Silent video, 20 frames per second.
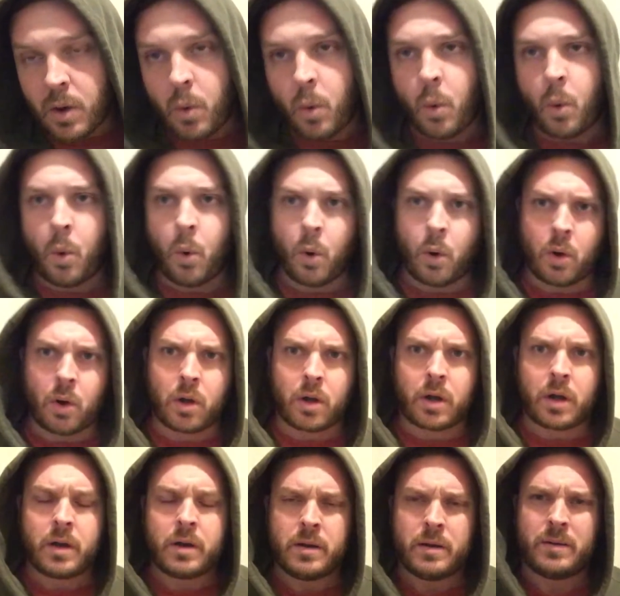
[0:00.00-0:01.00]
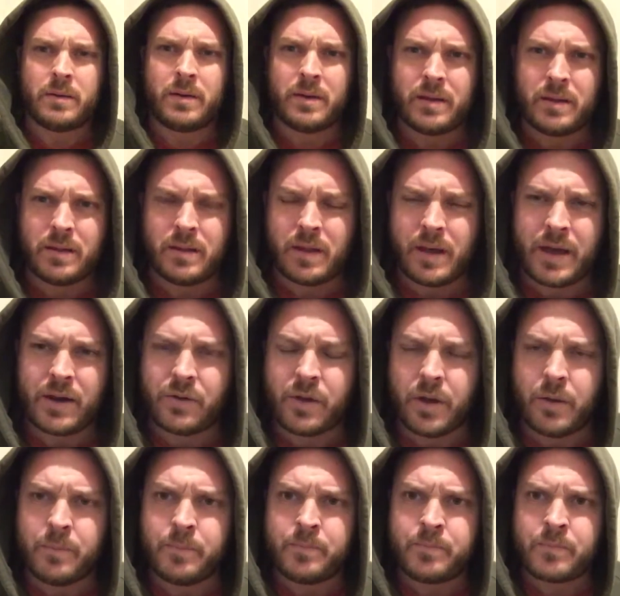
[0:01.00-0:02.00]
Or, I don't
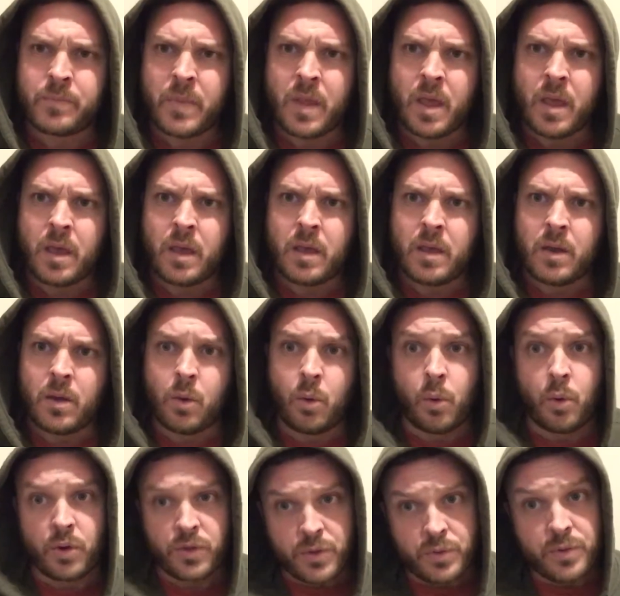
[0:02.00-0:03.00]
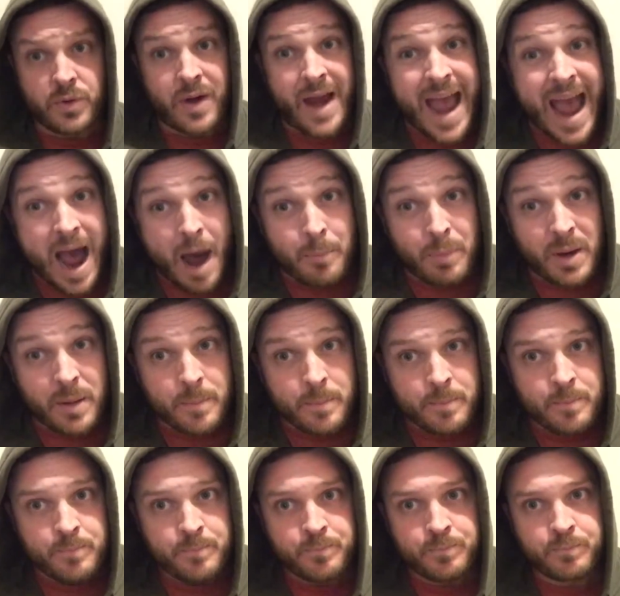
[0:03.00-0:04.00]
know, or through their app.
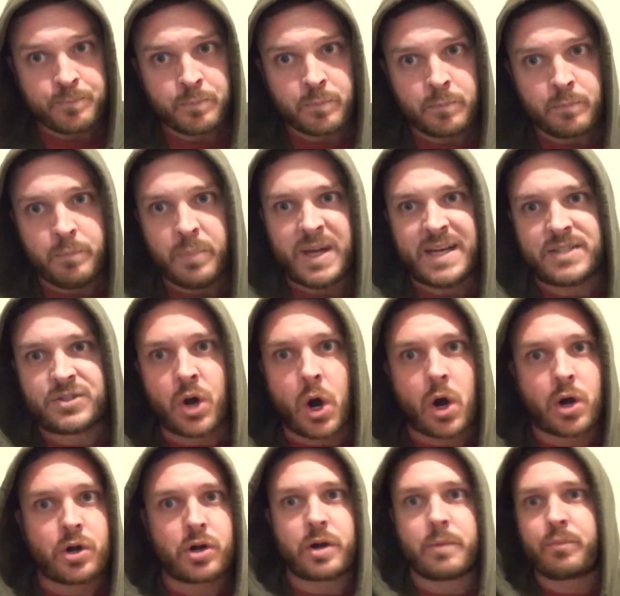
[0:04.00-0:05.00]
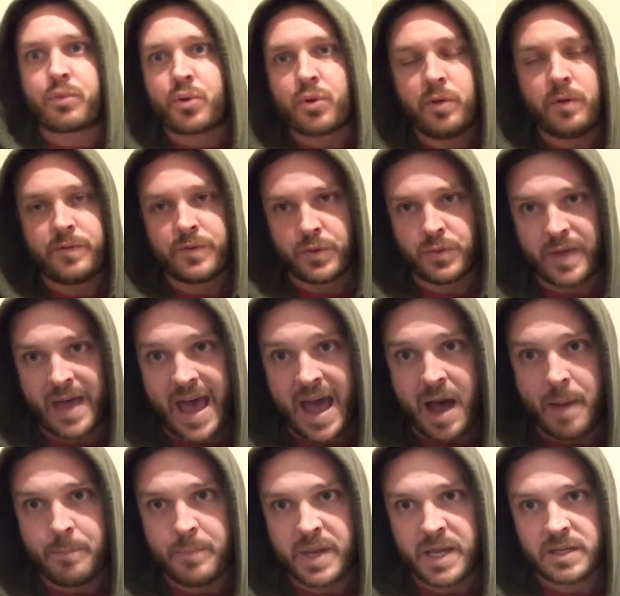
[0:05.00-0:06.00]
But it's harder to prove through the
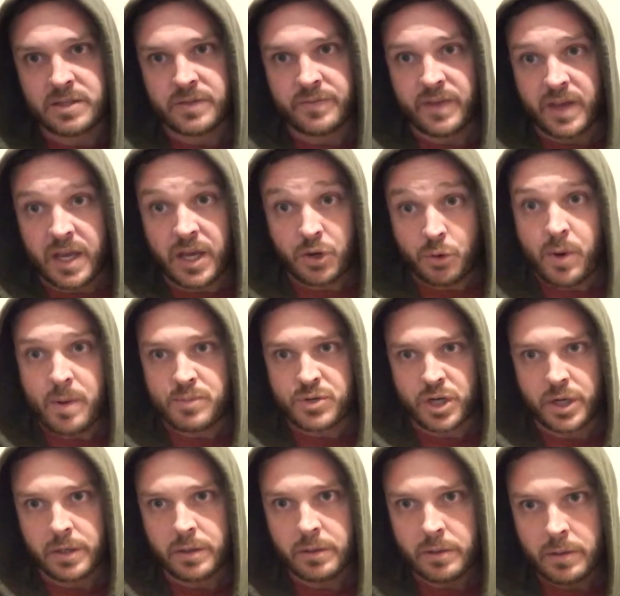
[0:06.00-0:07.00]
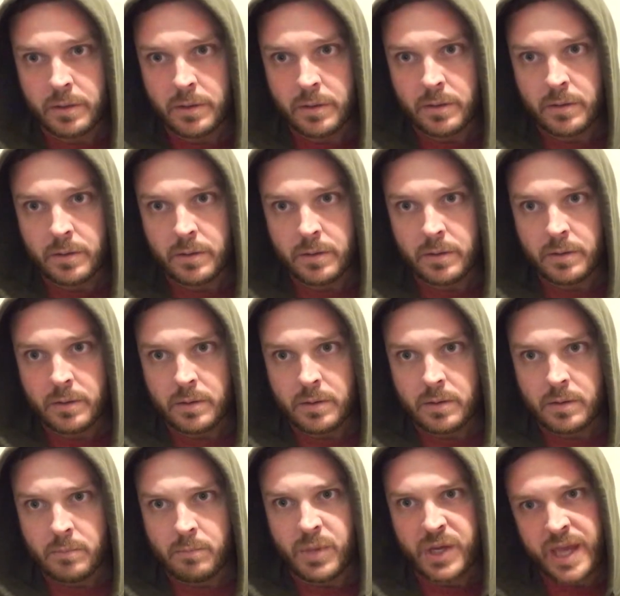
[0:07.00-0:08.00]
app because of encryption.
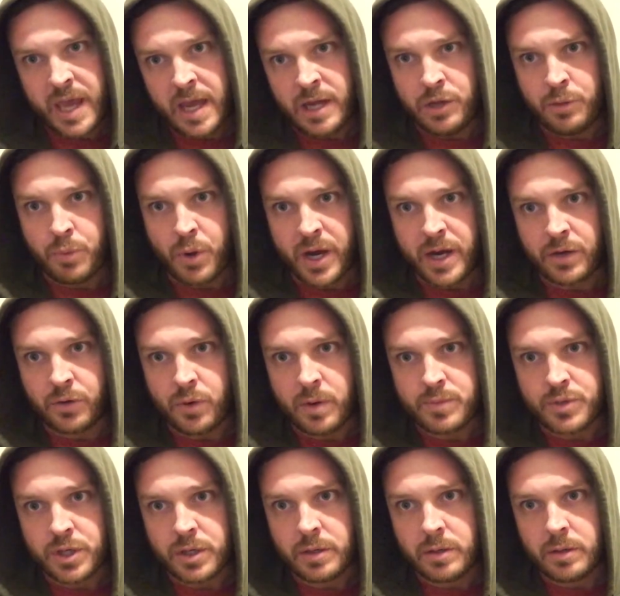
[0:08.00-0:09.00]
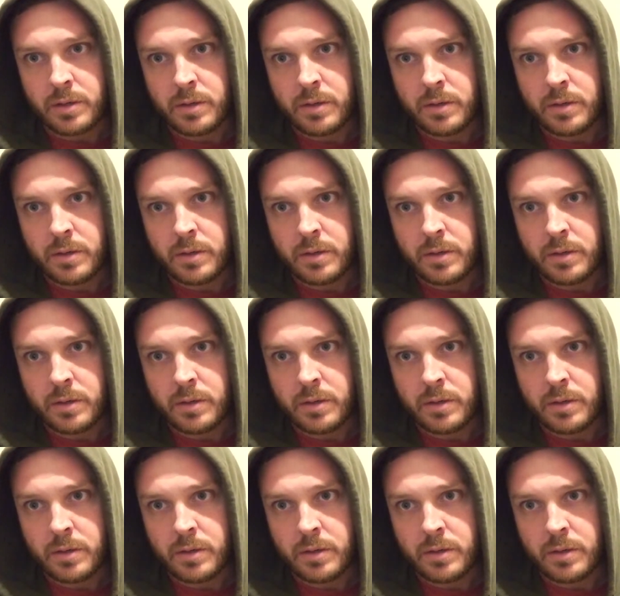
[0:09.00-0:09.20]
But can you break encryption?